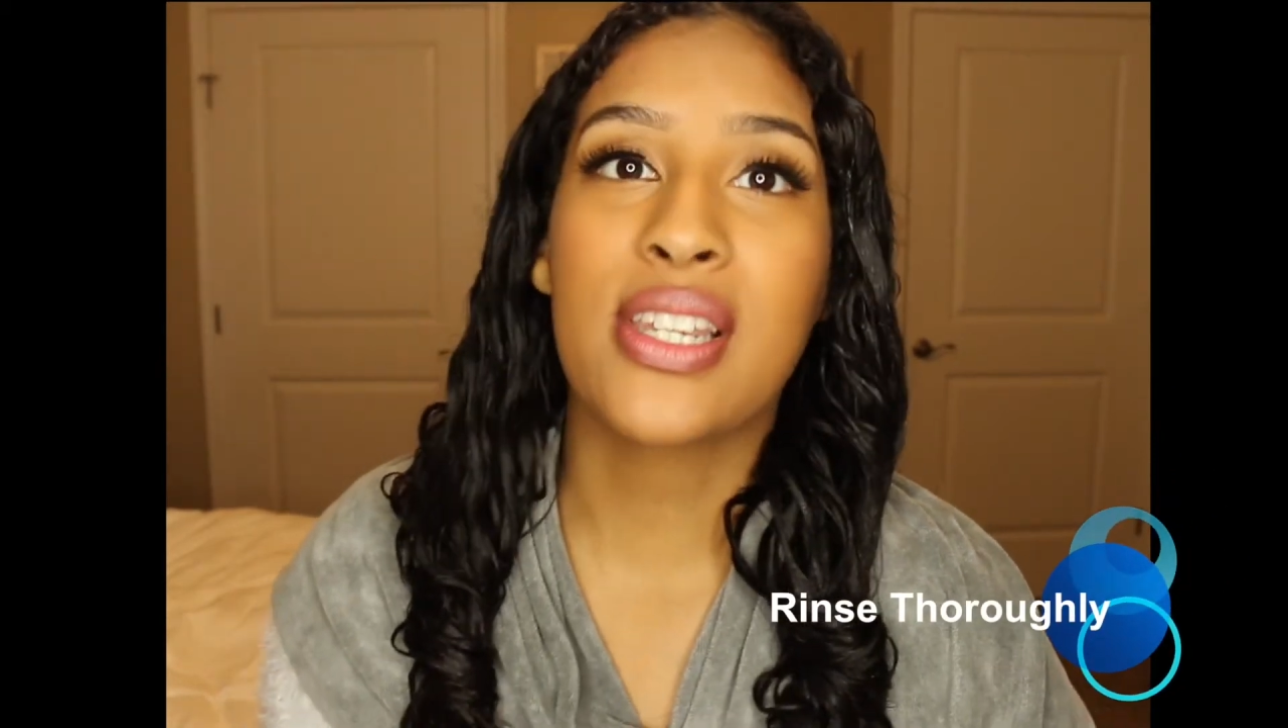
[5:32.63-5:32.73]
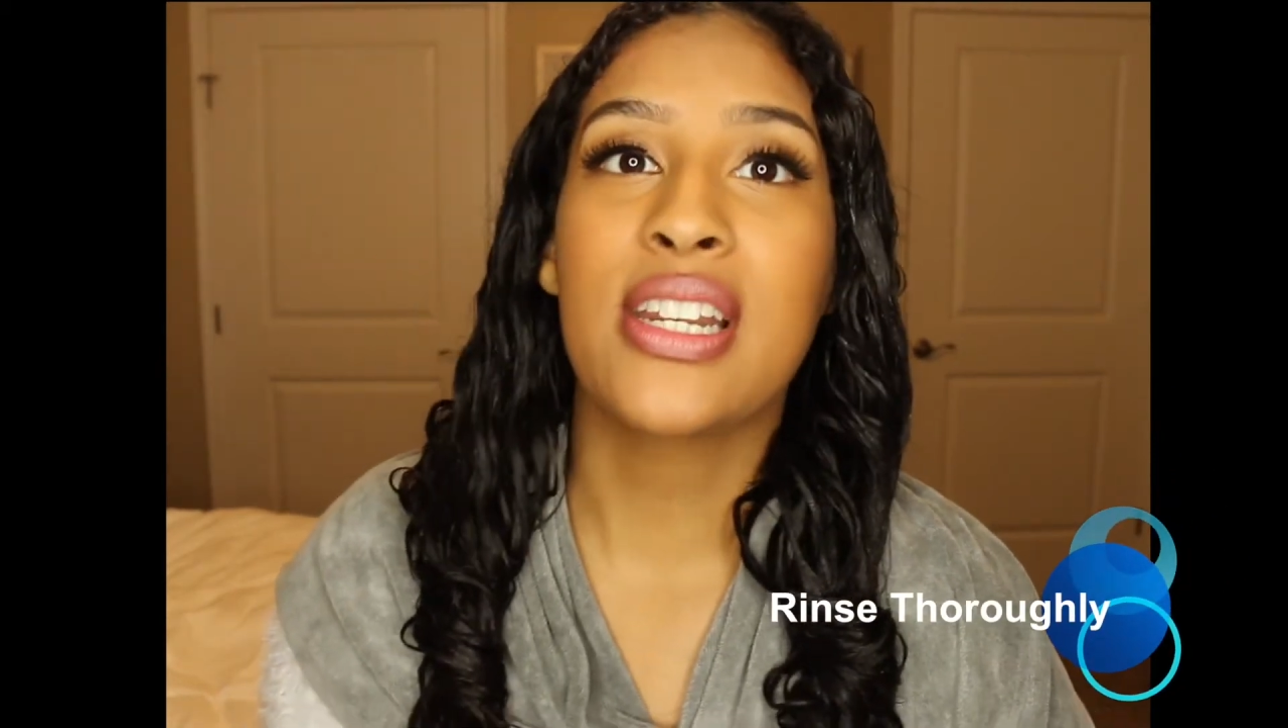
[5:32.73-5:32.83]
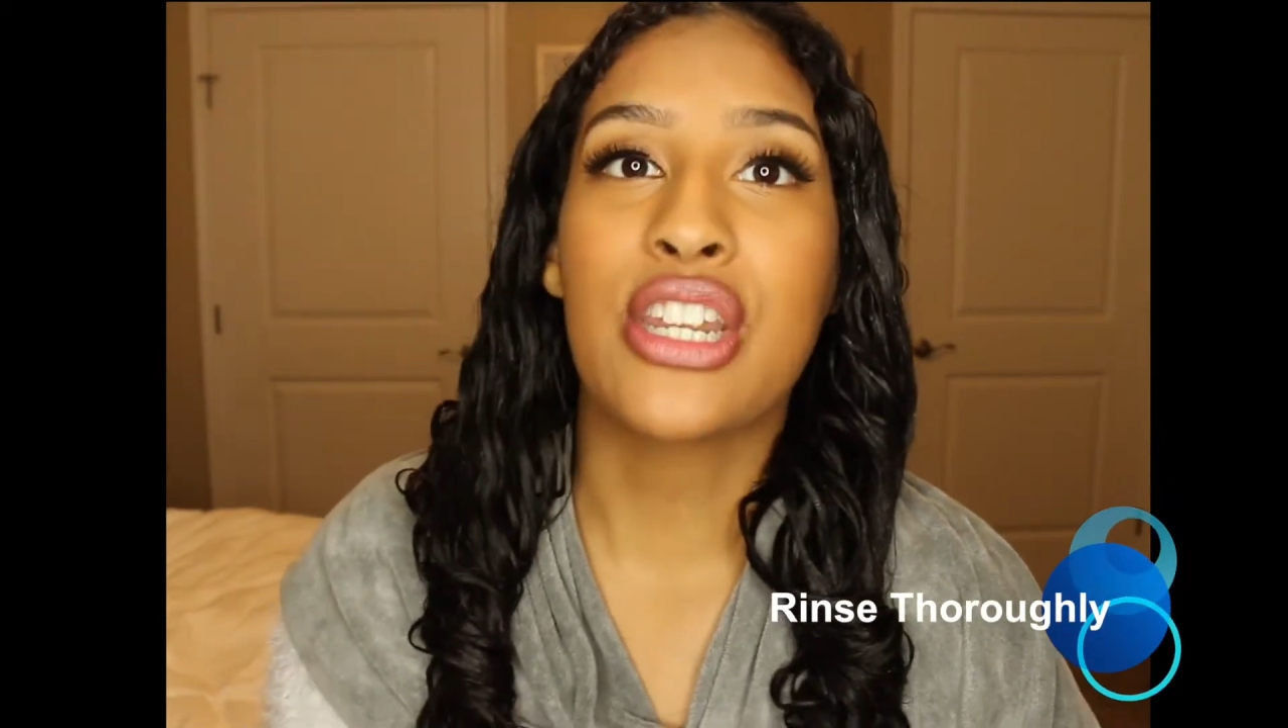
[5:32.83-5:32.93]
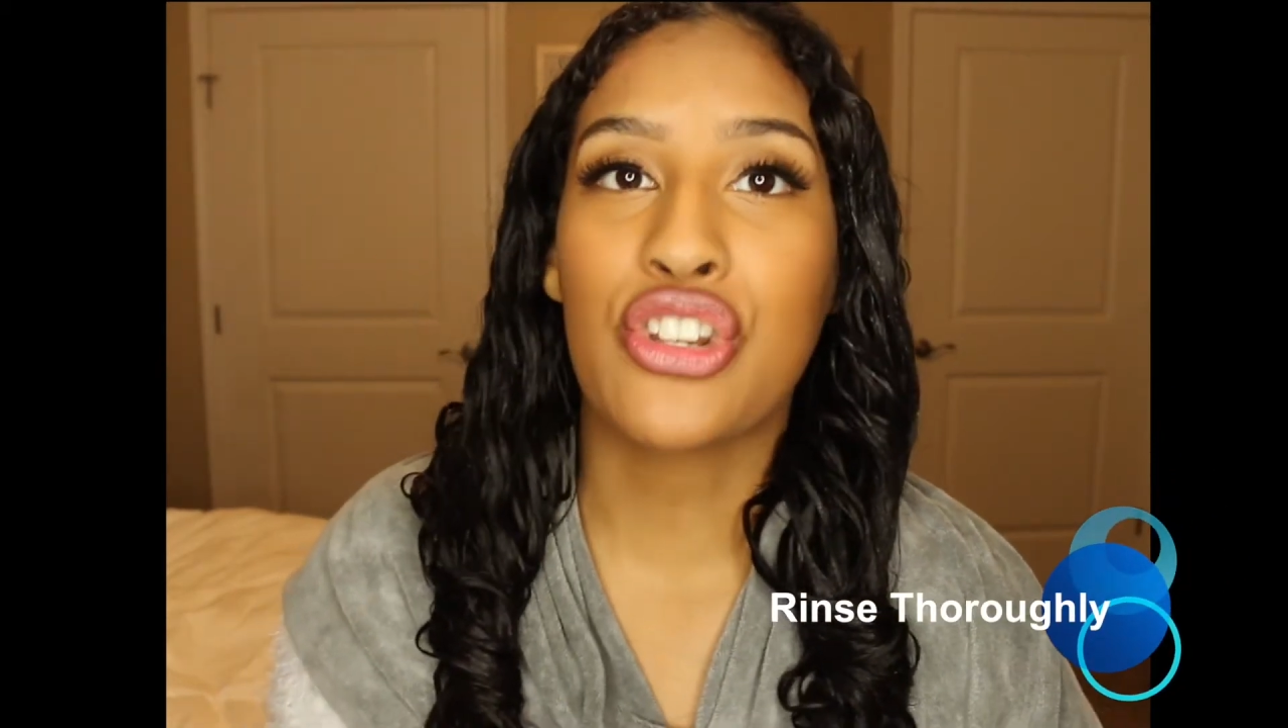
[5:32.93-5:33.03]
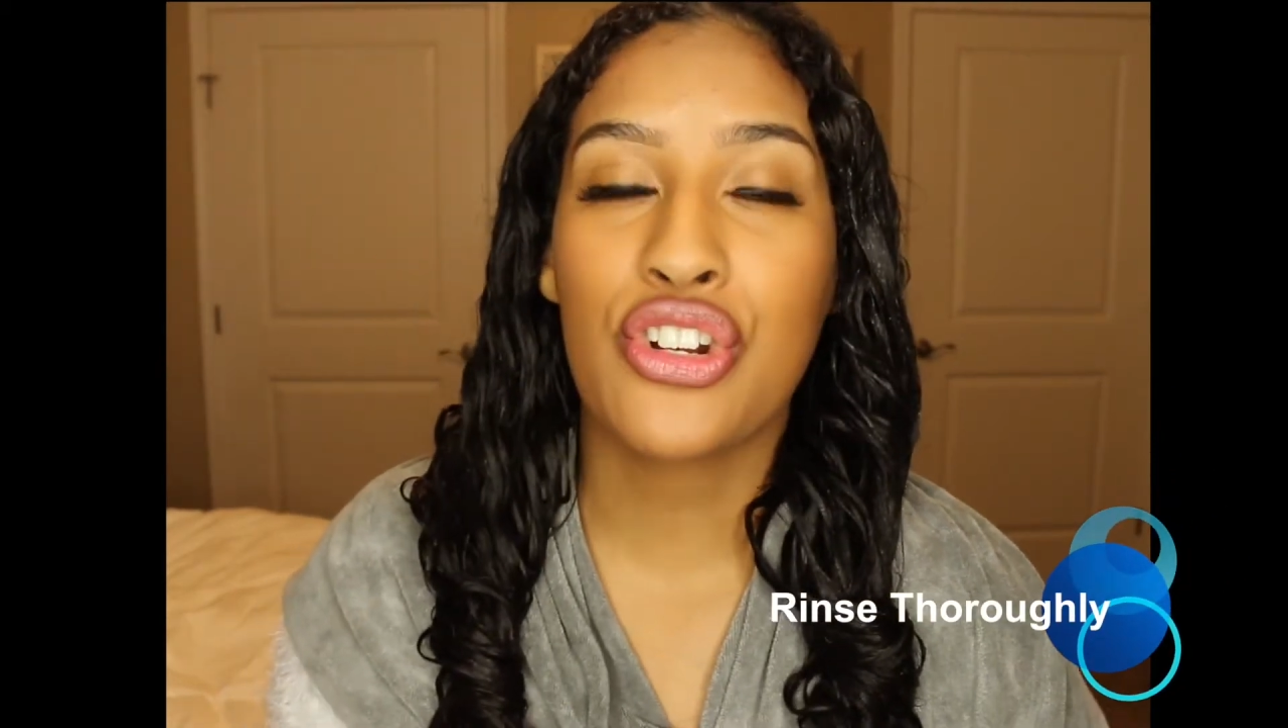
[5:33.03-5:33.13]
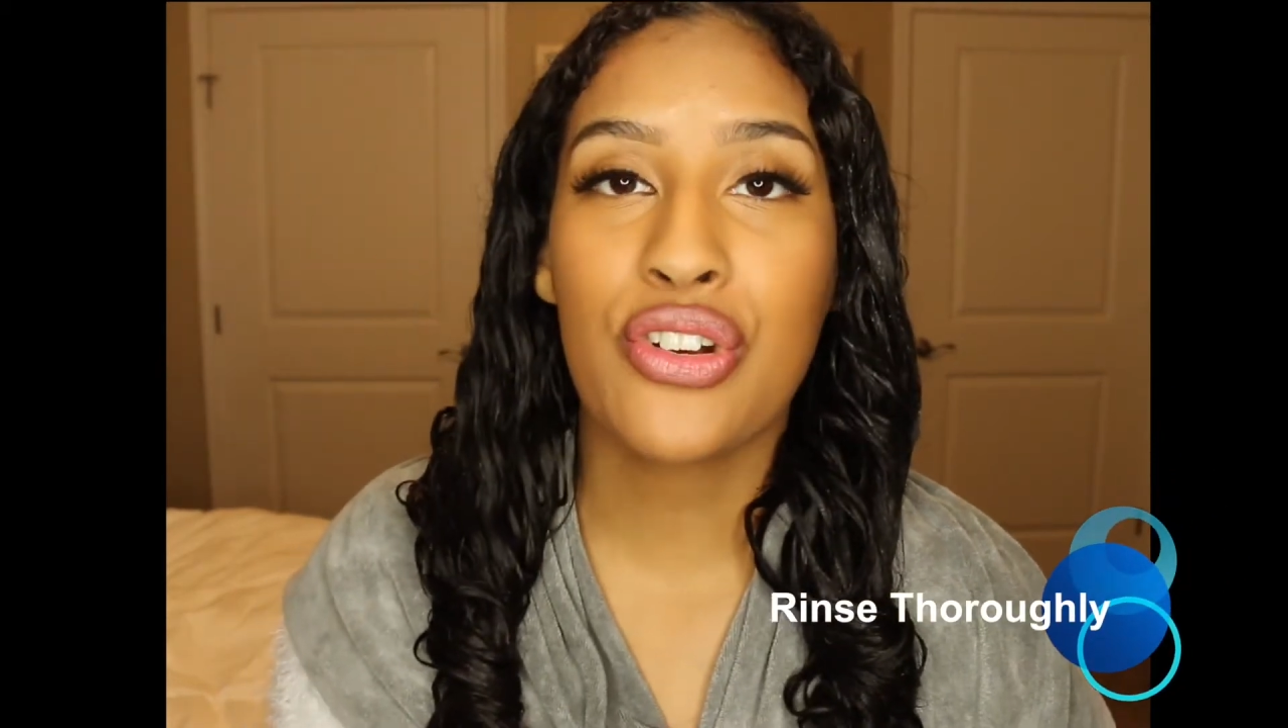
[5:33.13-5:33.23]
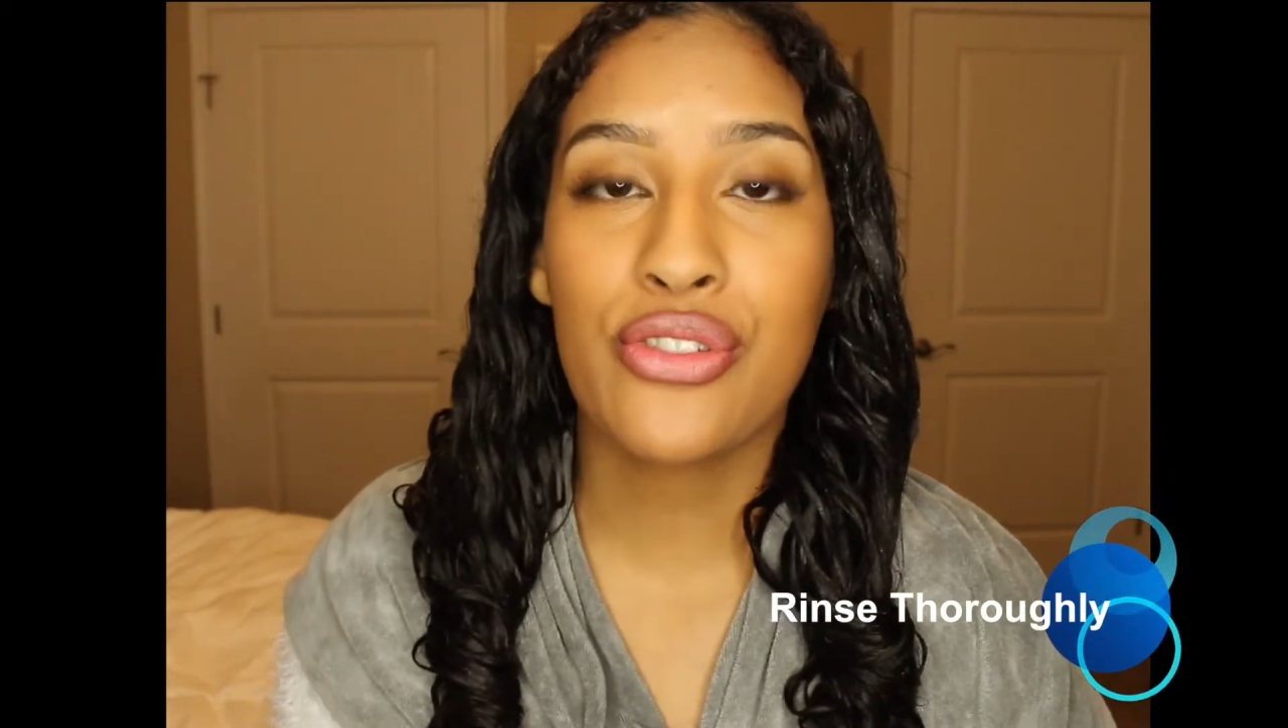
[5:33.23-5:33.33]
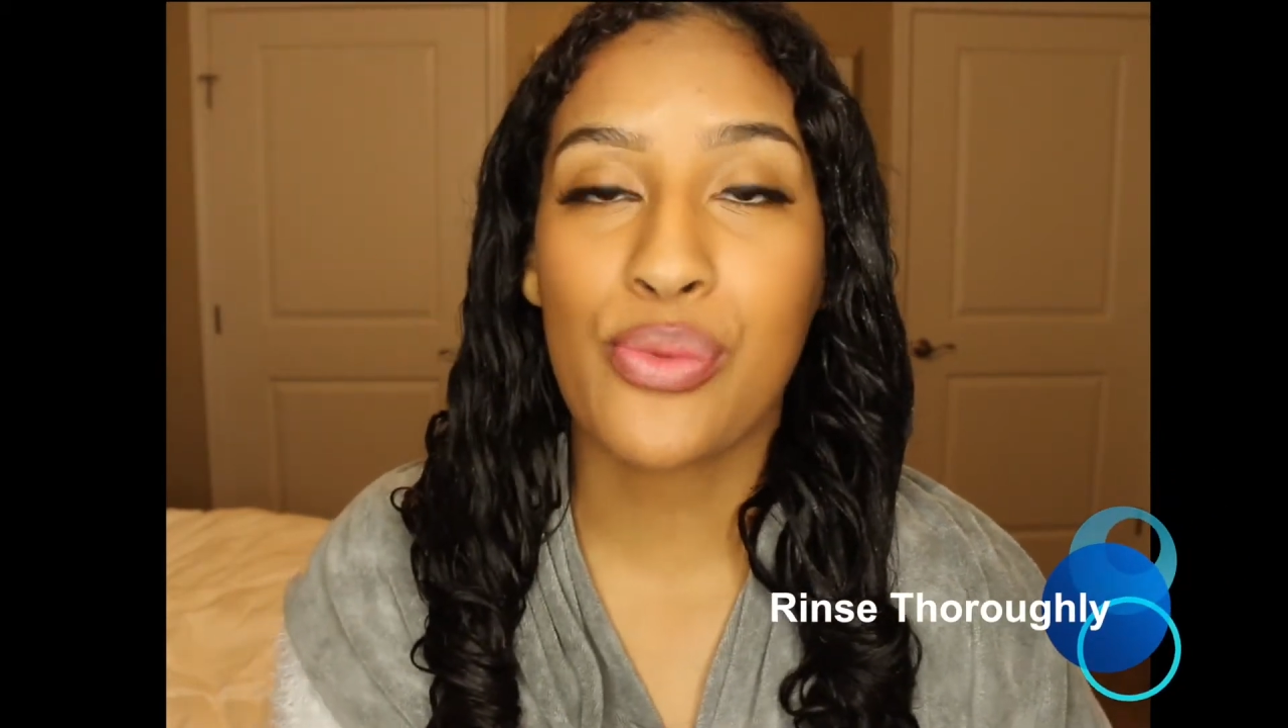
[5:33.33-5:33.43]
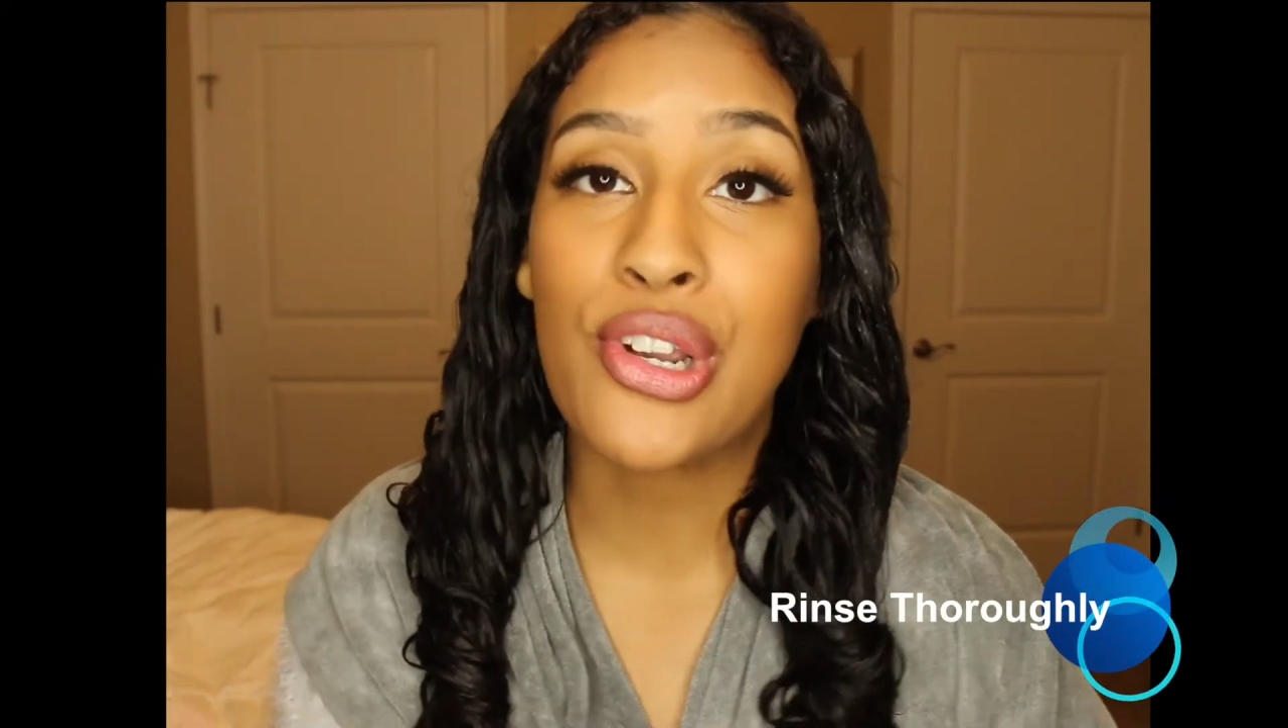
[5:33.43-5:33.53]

conditioners